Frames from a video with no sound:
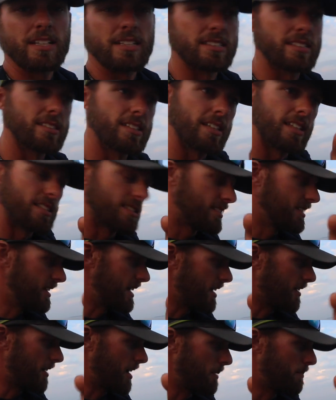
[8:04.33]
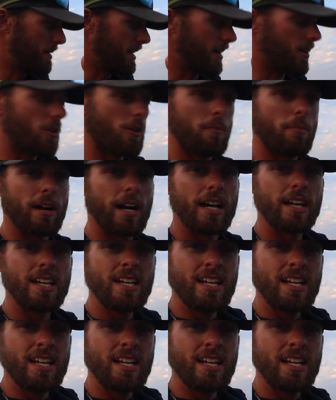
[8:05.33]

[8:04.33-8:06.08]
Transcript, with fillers: and say they see that crankbait going by,